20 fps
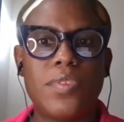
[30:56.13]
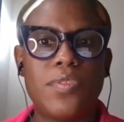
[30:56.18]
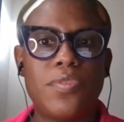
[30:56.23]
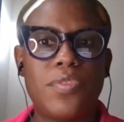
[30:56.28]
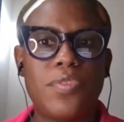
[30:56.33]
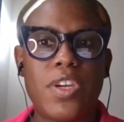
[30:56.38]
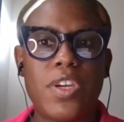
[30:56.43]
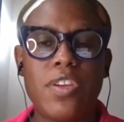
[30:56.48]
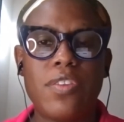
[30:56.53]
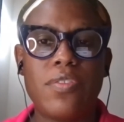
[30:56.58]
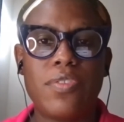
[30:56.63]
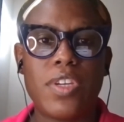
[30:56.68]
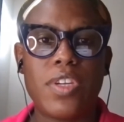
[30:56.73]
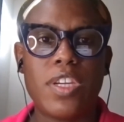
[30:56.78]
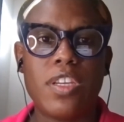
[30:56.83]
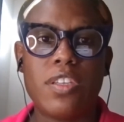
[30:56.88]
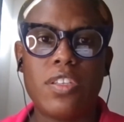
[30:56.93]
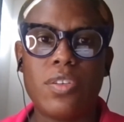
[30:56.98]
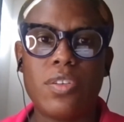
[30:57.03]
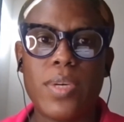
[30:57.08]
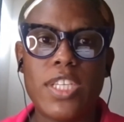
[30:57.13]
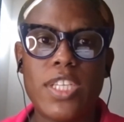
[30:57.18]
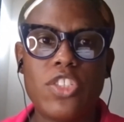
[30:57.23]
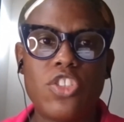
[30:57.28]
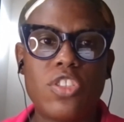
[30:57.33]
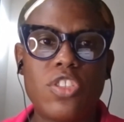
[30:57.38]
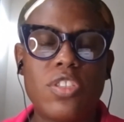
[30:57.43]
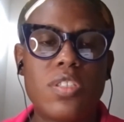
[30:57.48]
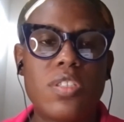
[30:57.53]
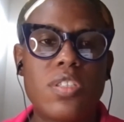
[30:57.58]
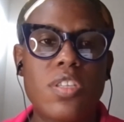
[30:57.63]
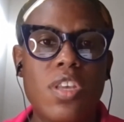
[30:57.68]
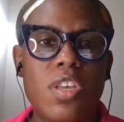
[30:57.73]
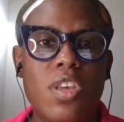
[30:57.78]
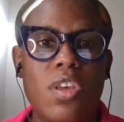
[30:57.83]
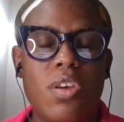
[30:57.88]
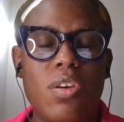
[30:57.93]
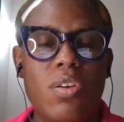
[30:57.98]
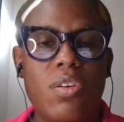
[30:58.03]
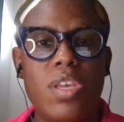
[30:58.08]
Very, very good questions.
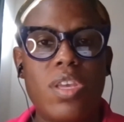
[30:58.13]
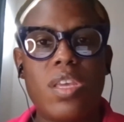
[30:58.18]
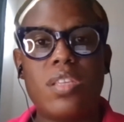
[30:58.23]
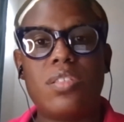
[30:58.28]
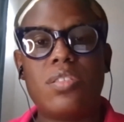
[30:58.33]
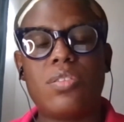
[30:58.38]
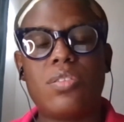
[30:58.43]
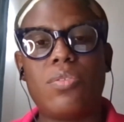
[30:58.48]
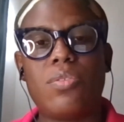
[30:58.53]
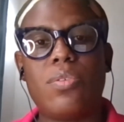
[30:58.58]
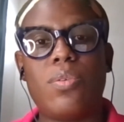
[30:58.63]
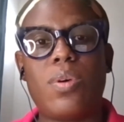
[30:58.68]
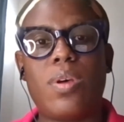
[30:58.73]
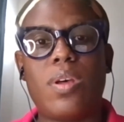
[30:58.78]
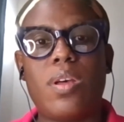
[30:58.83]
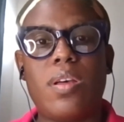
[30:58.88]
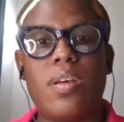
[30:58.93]
Okay, so